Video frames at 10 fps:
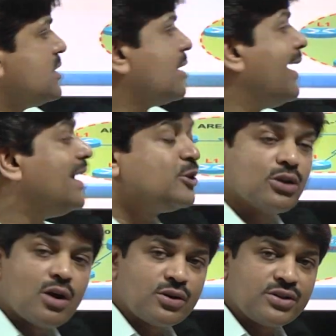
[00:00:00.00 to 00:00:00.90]
L2
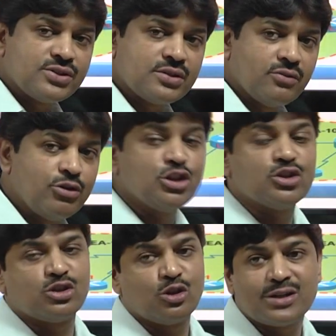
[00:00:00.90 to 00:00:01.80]
routers, which is
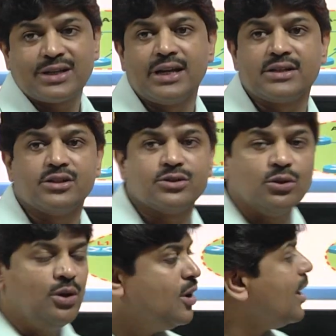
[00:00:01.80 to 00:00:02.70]
not connected to
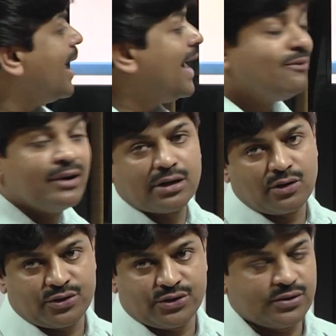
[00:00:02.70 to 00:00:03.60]
L1
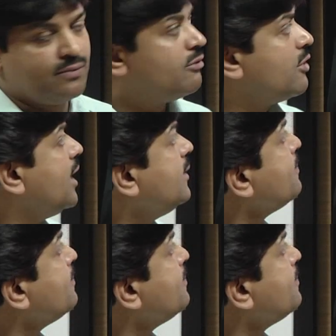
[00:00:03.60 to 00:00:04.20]
routers, right?